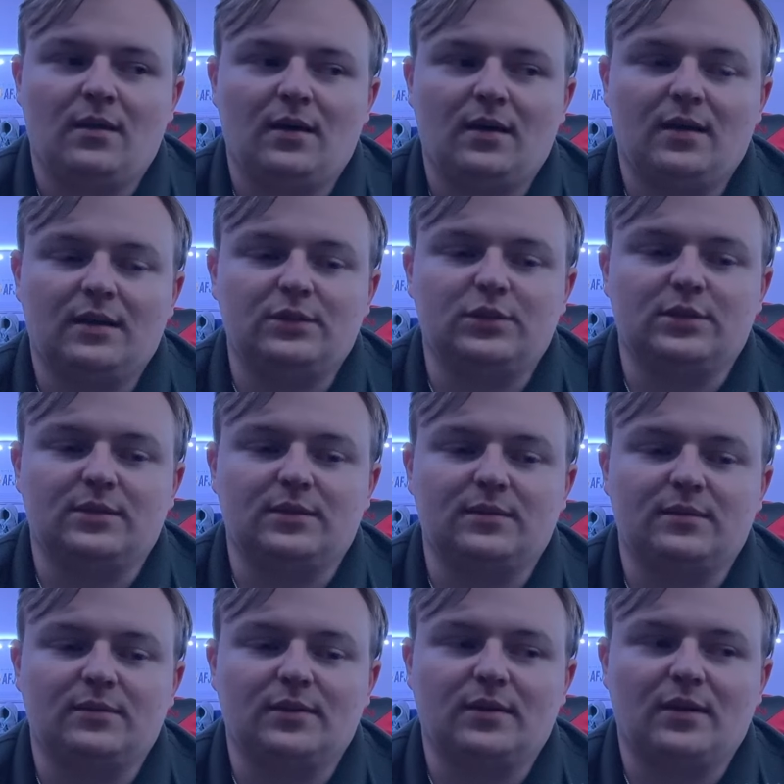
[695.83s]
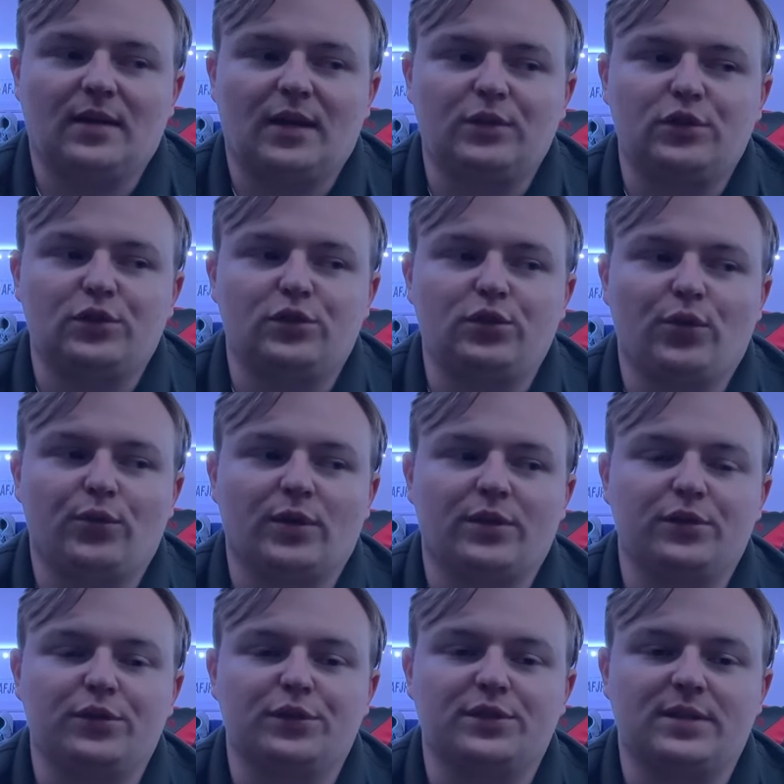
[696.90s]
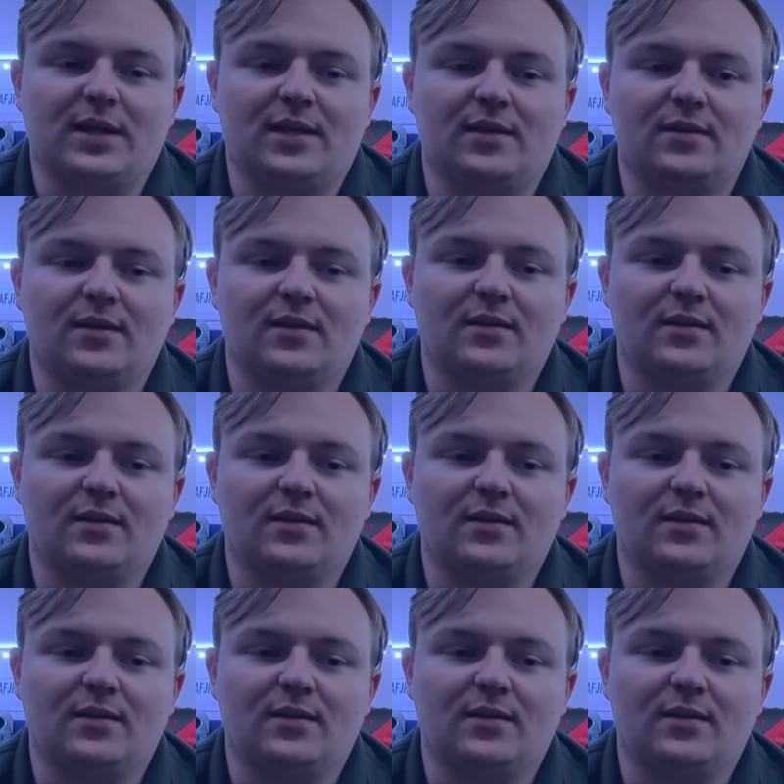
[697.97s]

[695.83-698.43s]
I just don't understand.